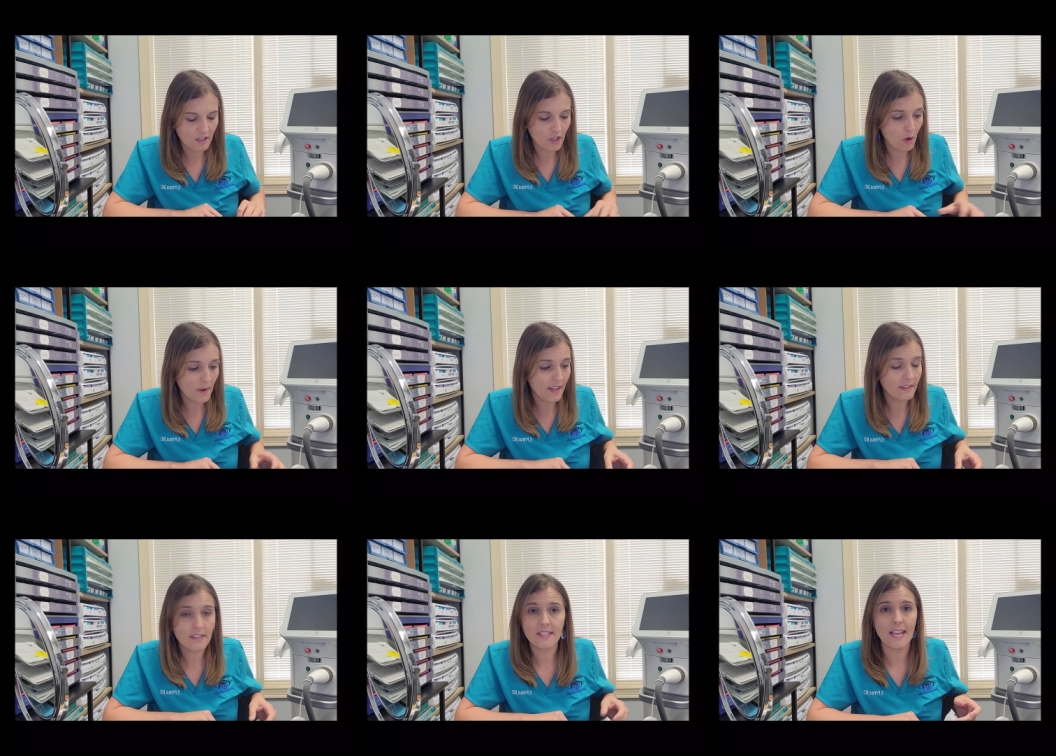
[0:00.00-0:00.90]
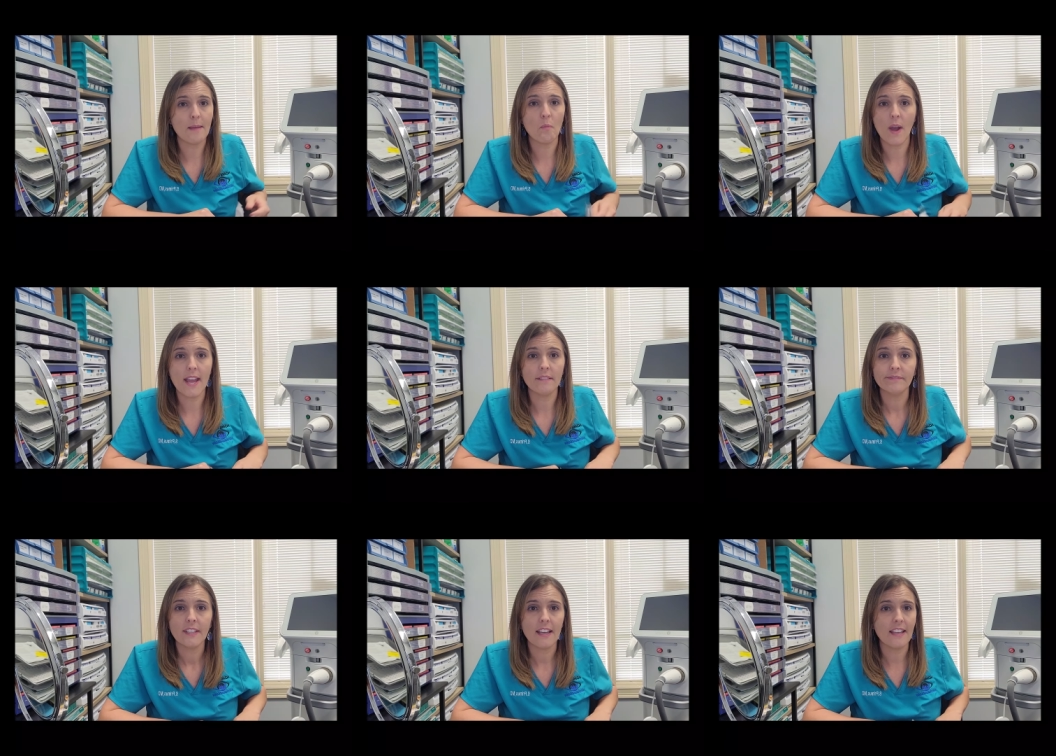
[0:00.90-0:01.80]
go in the same way.
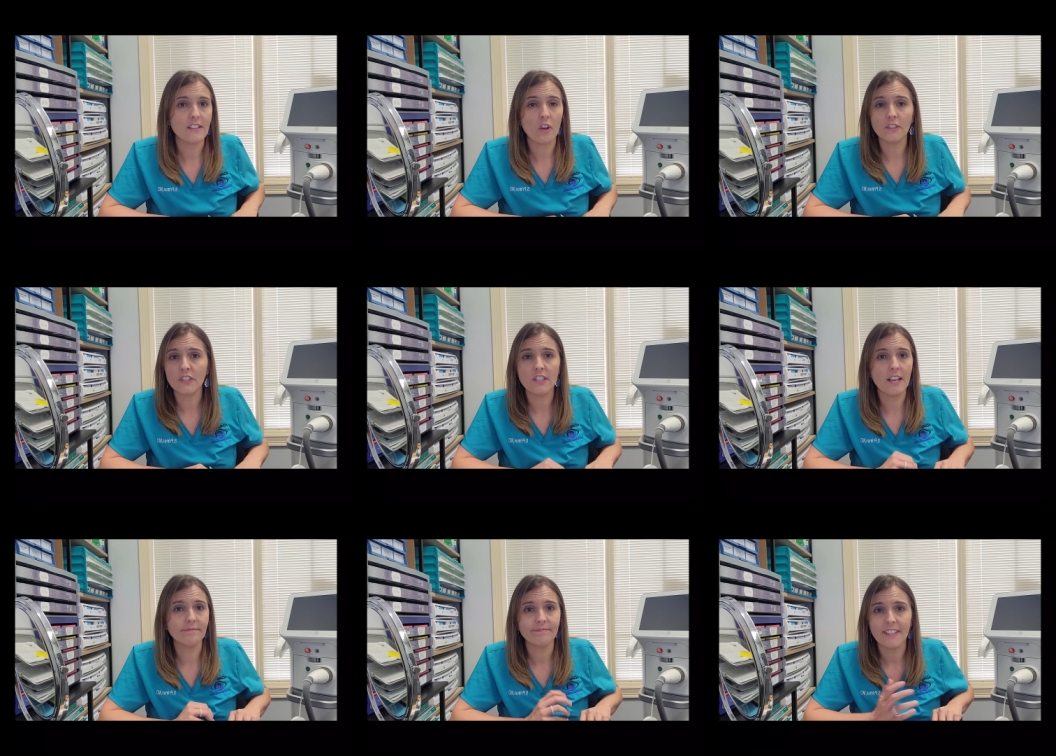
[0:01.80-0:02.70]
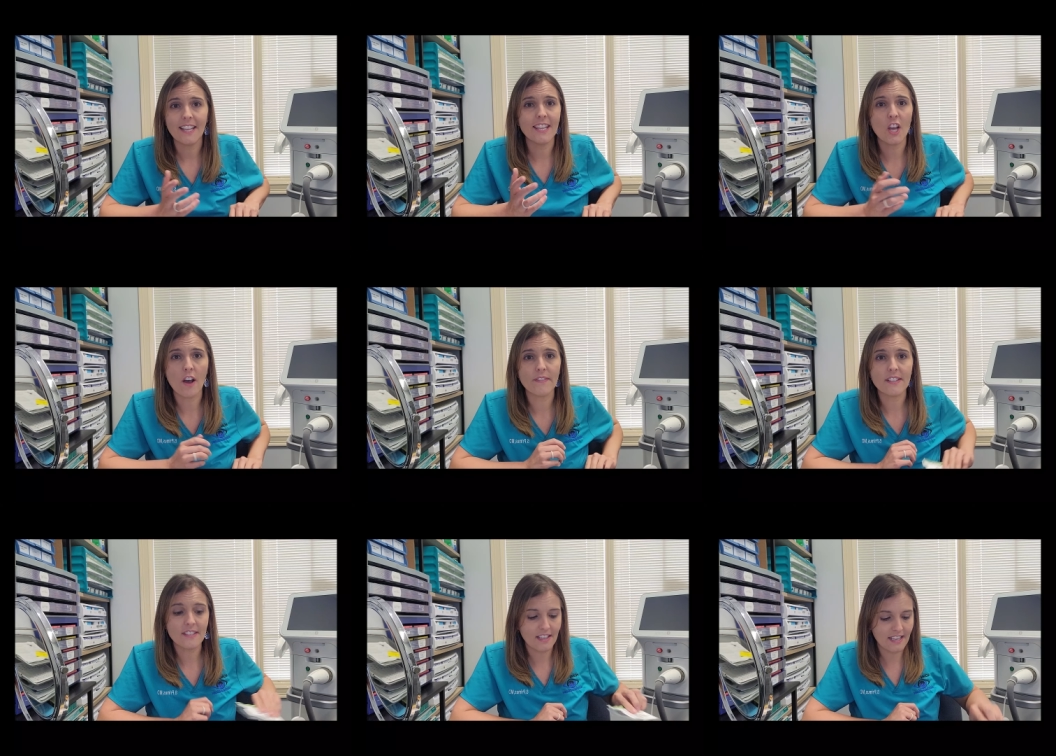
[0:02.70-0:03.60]
It's all just done in the
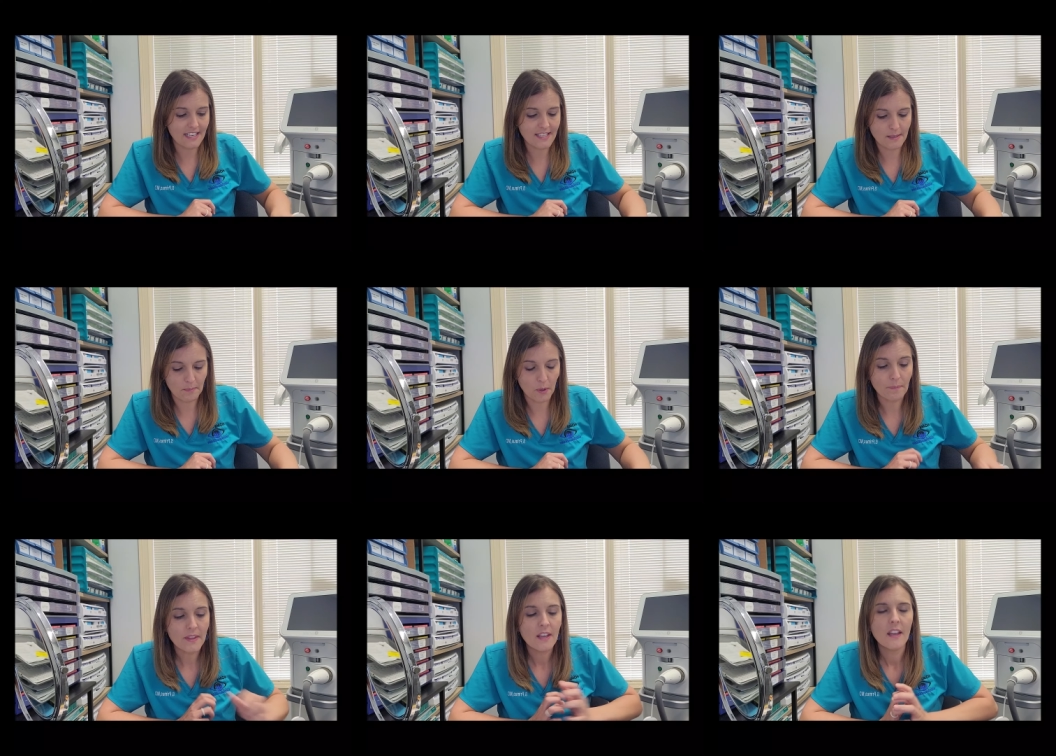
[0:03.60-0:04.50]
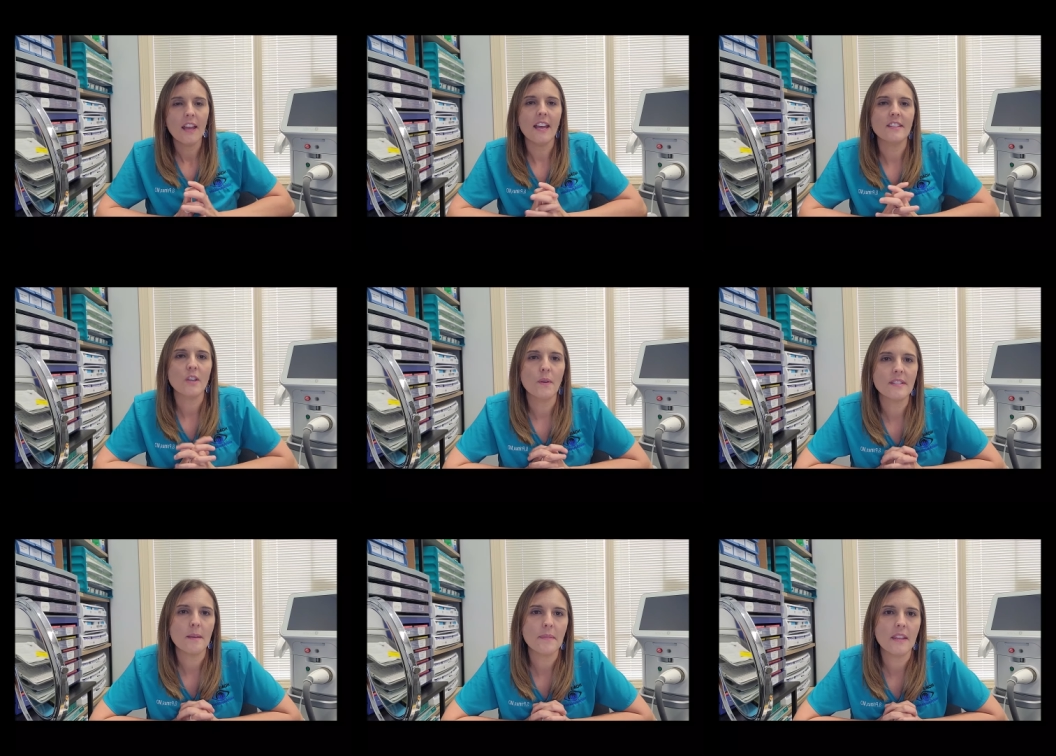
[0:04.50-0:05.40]
office and it's simple. And so it's
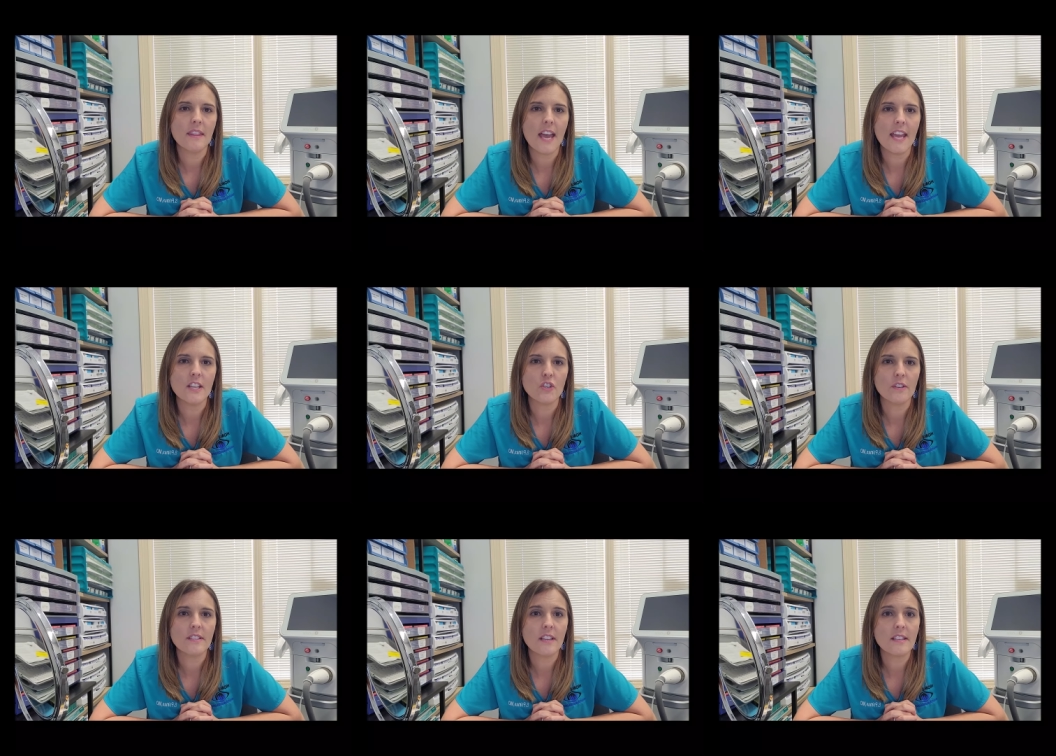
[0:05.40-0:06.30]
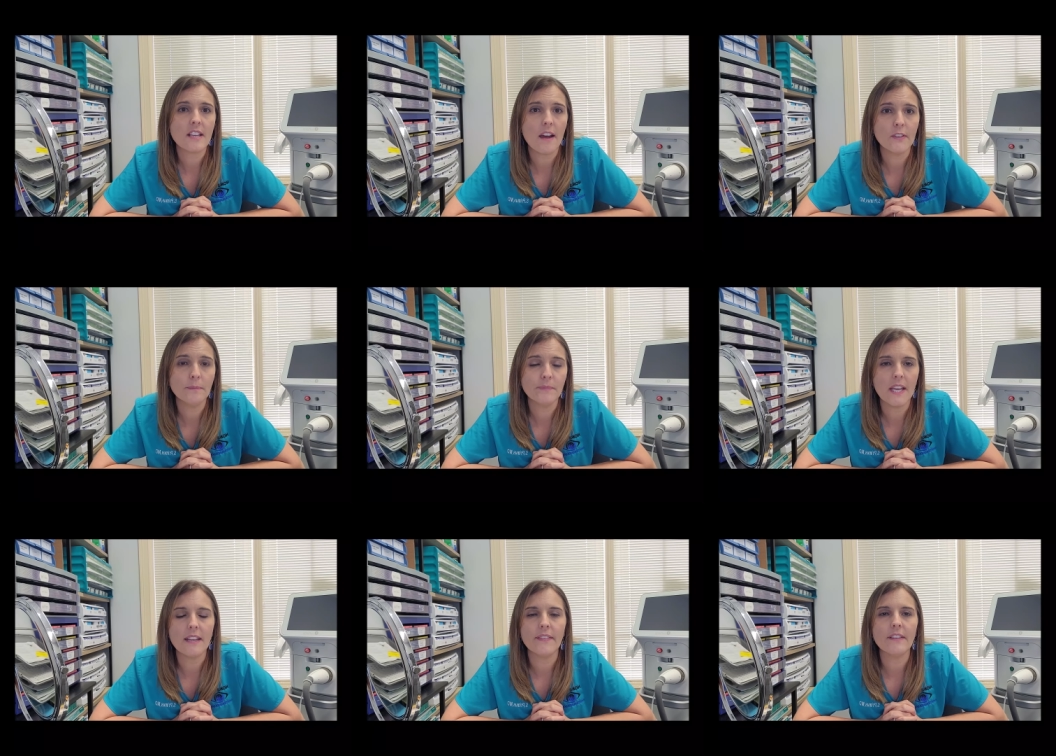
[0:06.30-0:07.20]
something that insurance does cover,
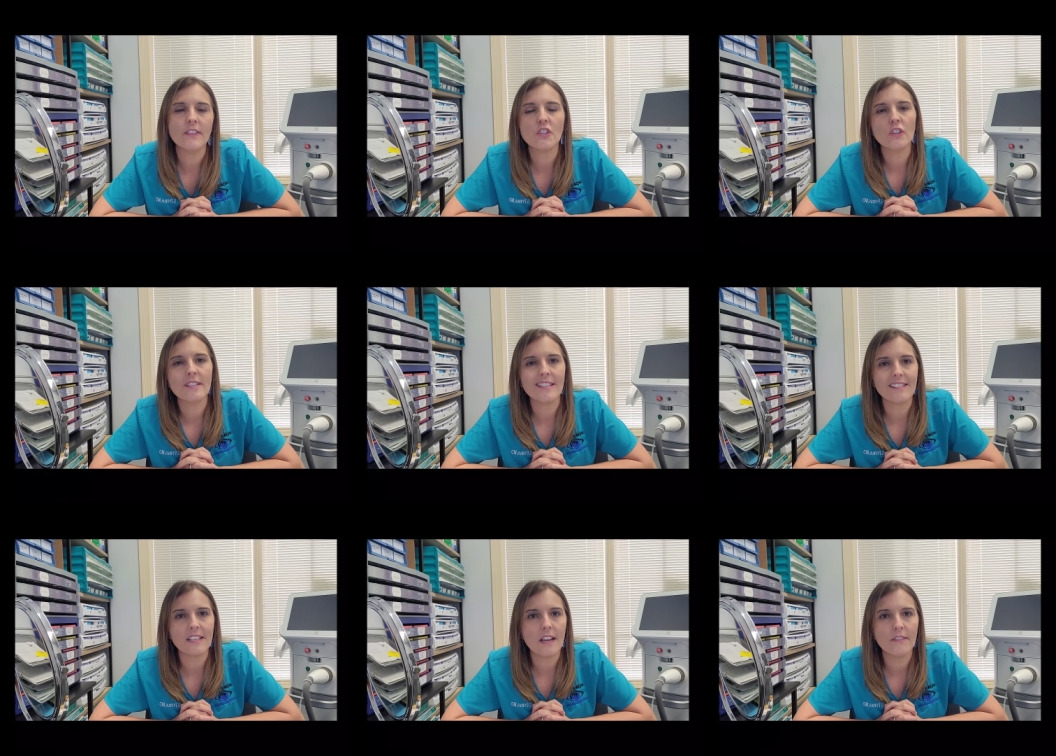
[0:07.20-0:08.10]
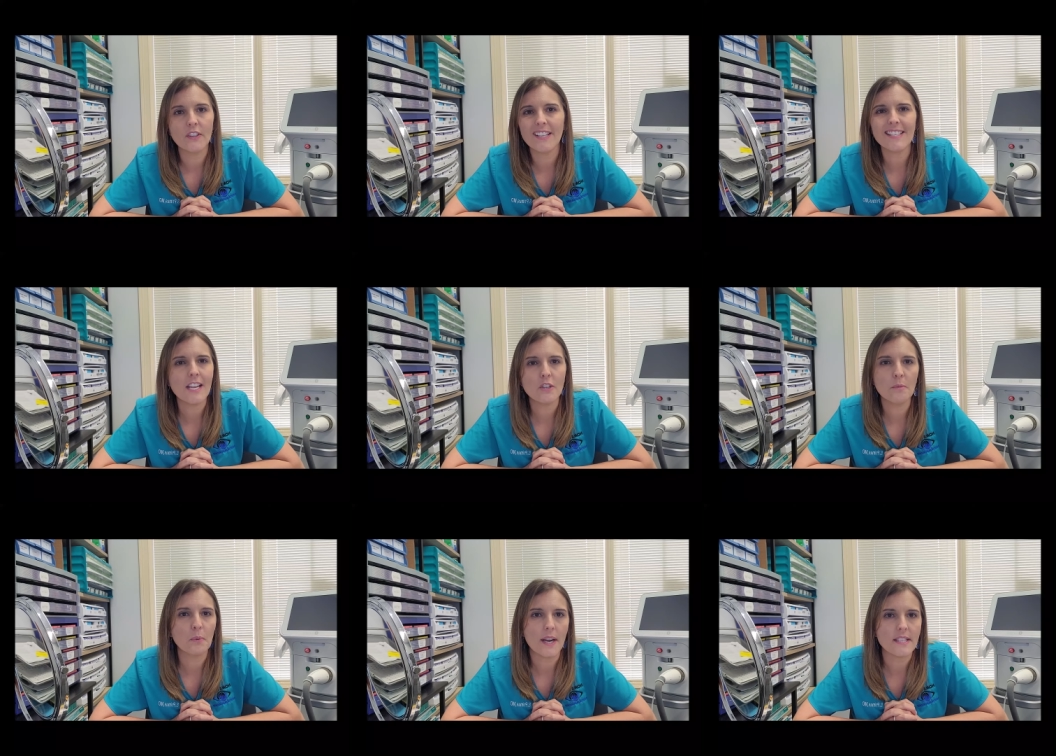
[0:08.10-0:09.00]
and even if insurance doesn't cover, it's not too
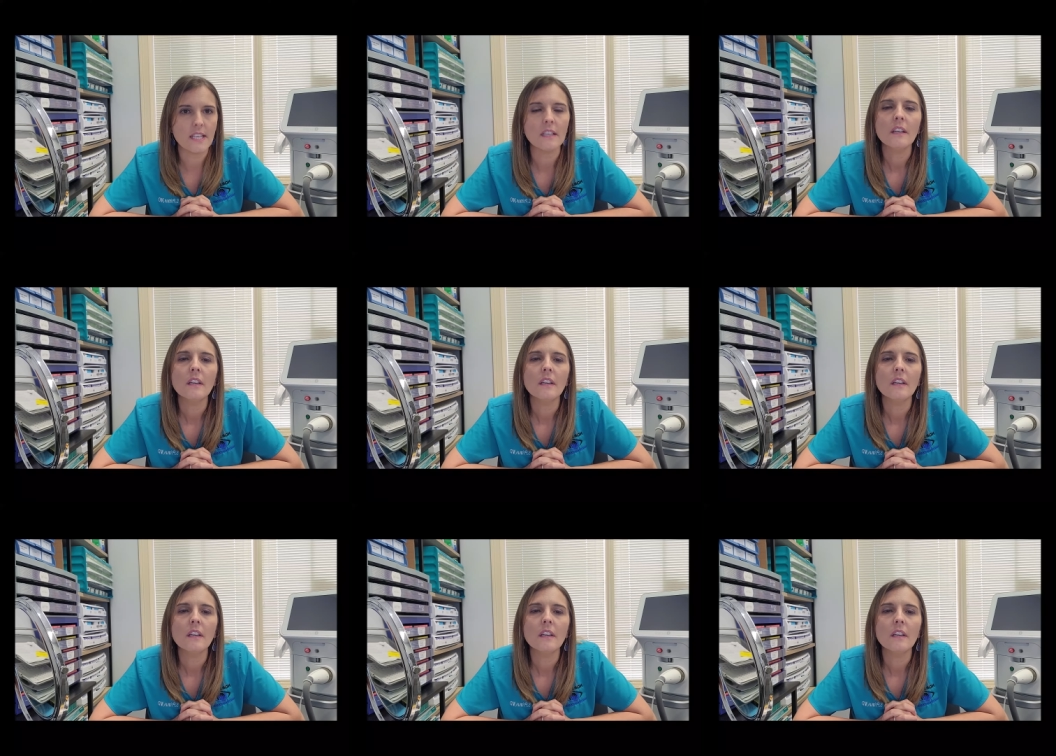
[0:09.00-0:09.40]
pricey